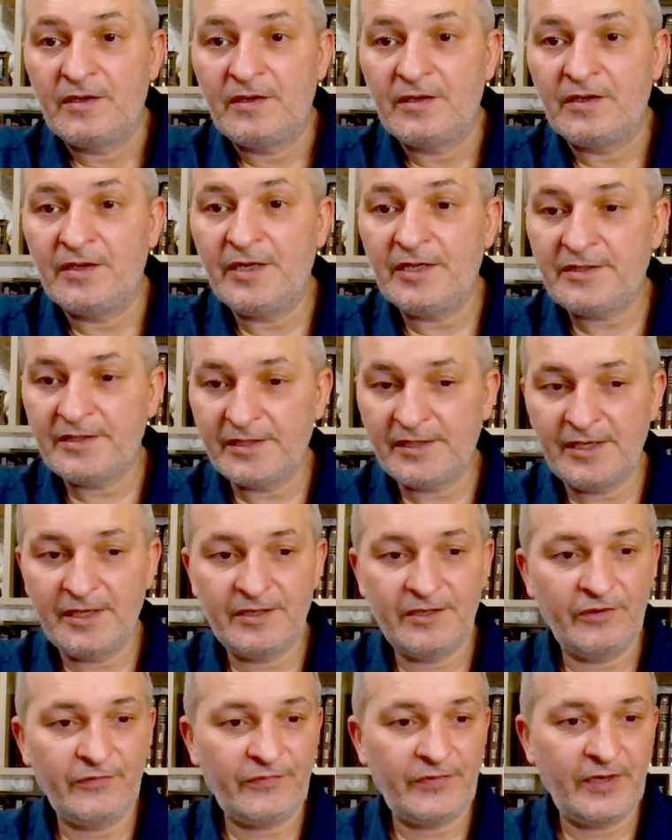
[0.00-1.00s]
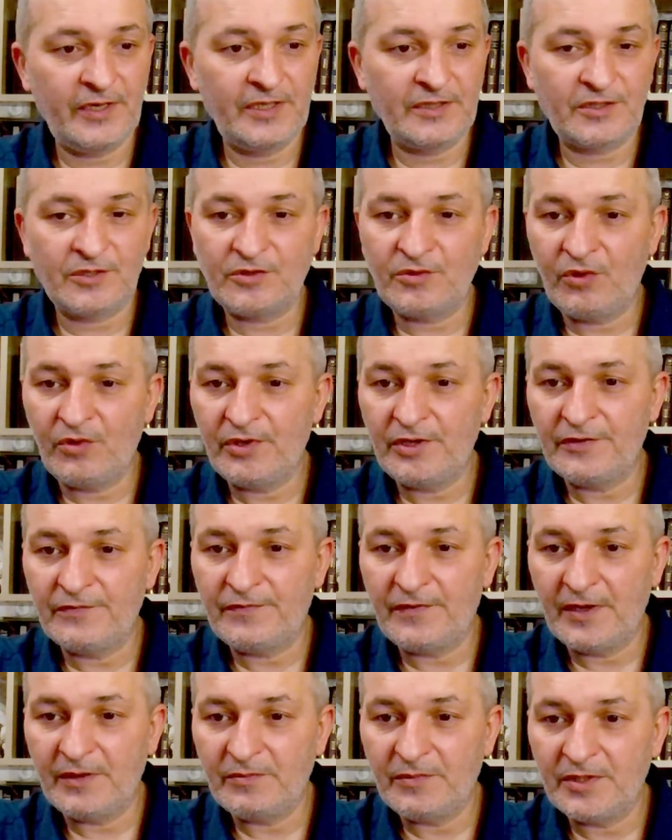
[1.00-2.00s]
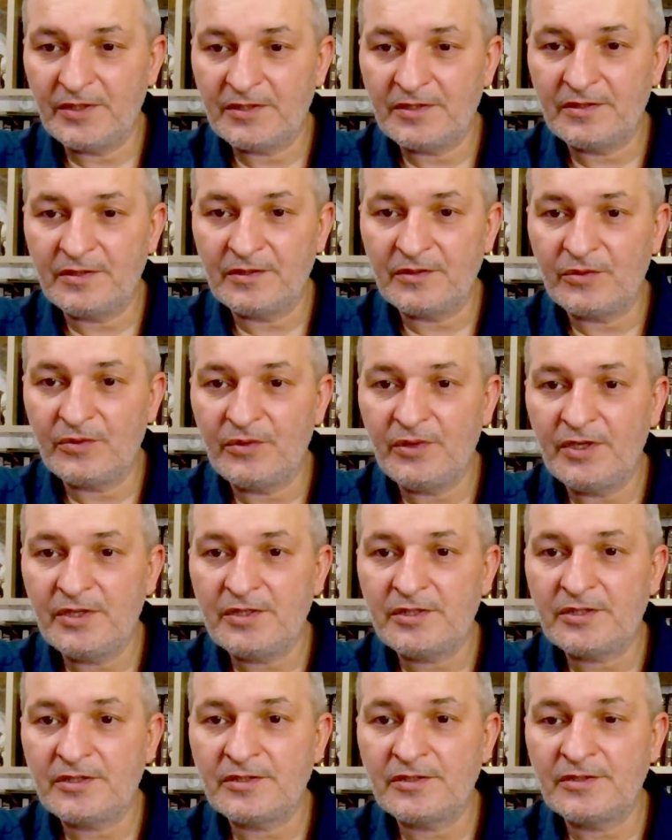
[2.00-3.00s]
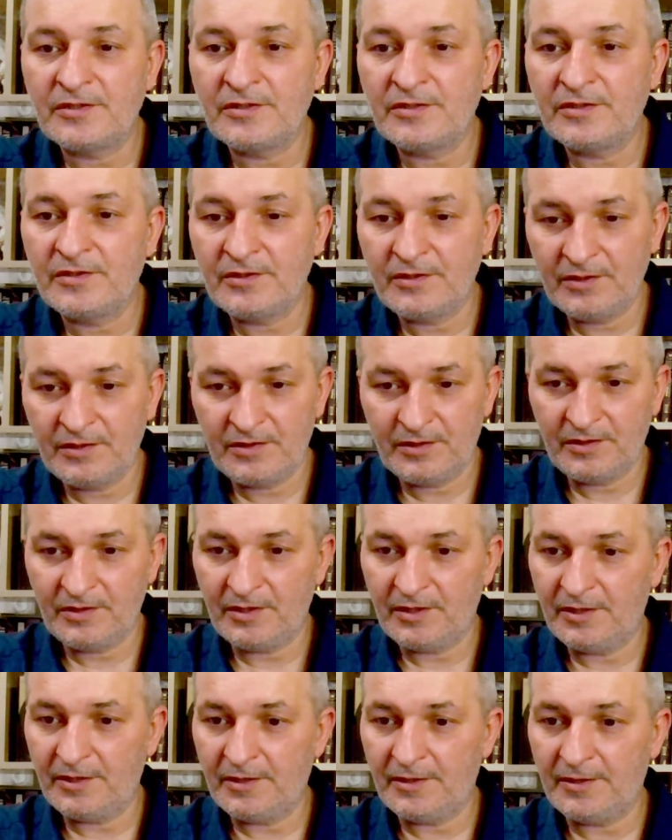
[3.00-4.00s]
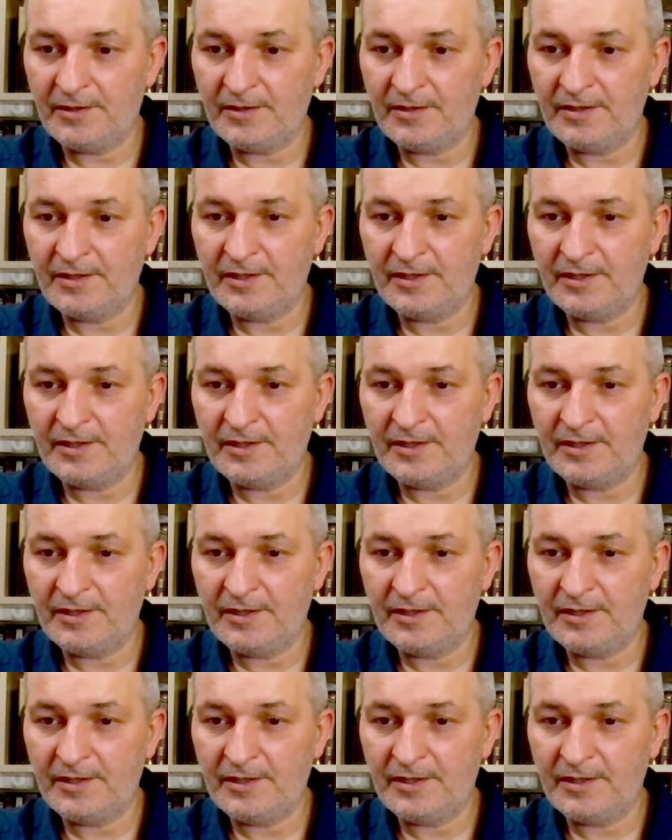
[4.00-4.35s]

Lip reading: Yet again, dear friends, sorry if I miss any question. Gary